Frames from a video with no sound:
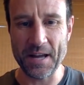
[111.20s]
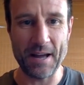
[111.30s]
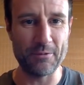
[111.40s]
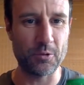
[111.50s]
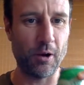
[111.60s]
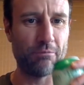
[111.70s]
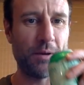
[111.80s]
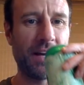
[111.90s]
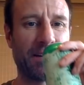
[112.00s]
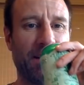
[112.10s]
I have a
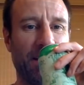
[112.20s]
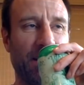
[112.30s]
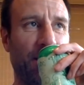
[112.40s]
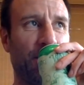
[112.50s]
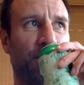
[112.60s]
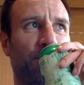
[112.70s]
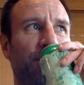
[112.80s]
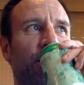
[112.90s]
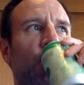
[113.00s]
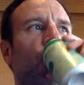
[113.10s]
12-pack, and I don't know if